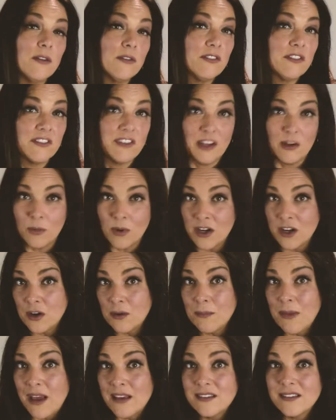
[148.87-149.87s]
see where you're
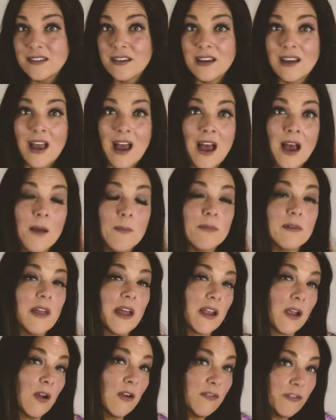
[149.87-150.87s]
messing up,
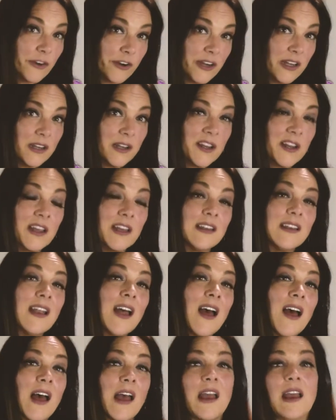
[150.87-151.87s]
like overeating at
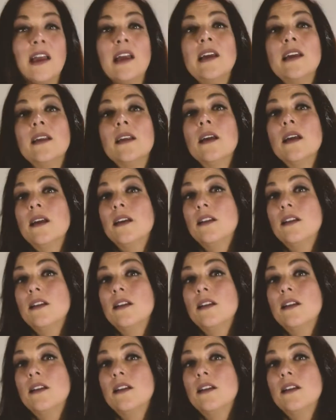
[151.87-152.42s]
night,